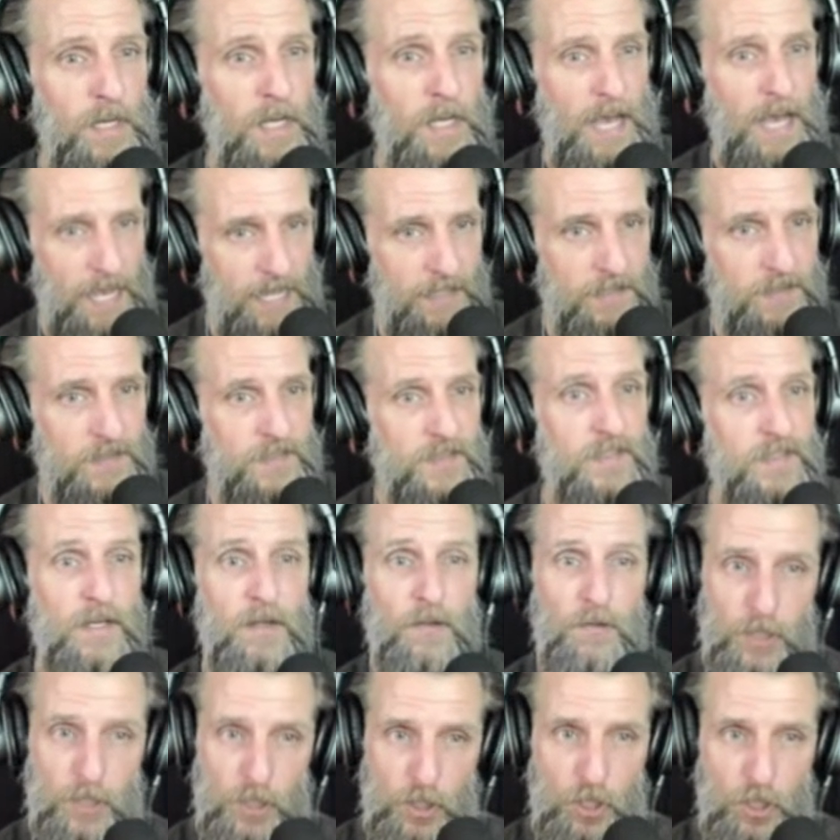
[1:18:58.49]
hence
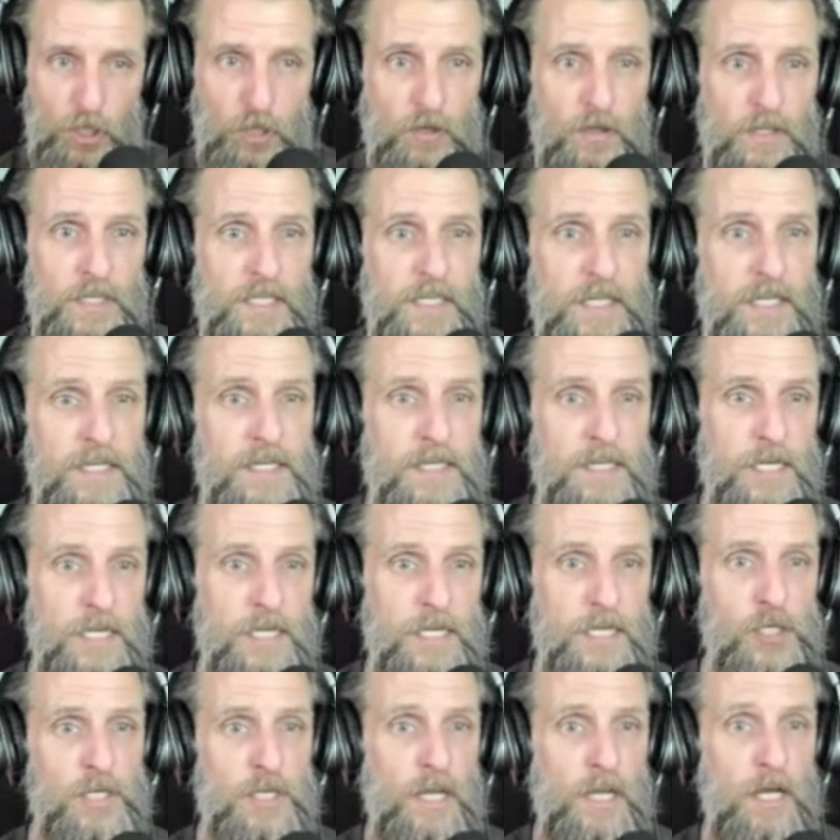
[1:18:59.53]
the current
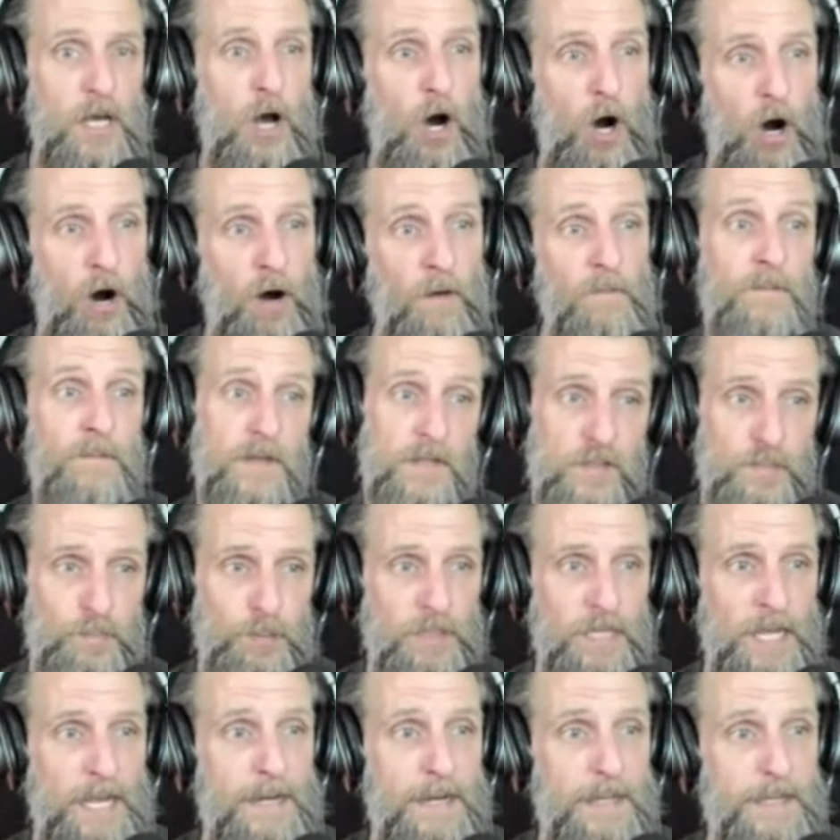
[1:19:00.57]
condition on this
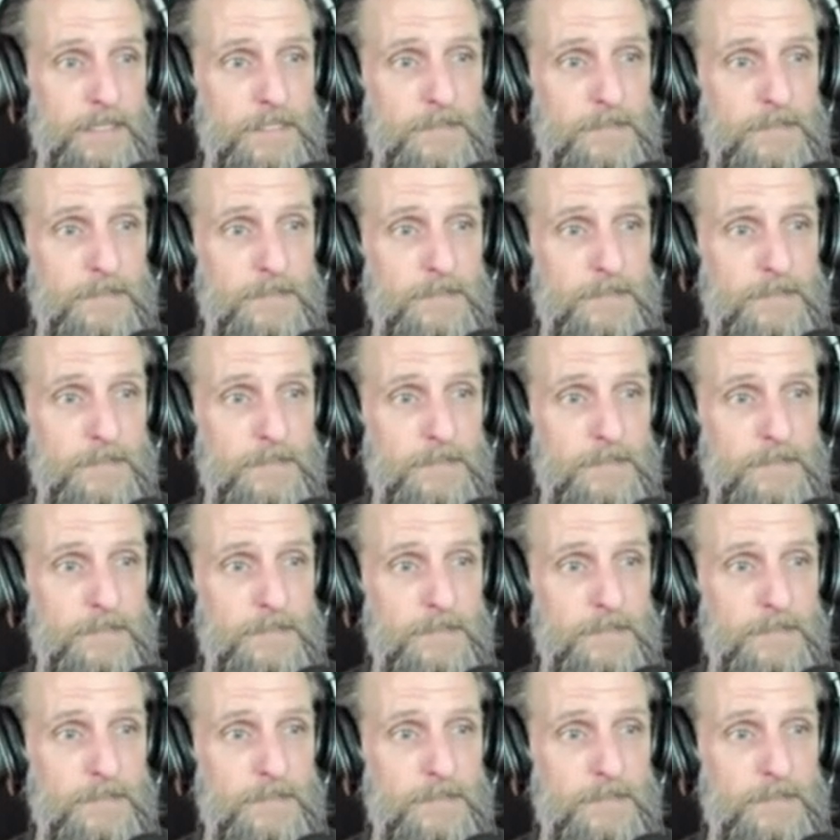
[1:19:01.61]
planet.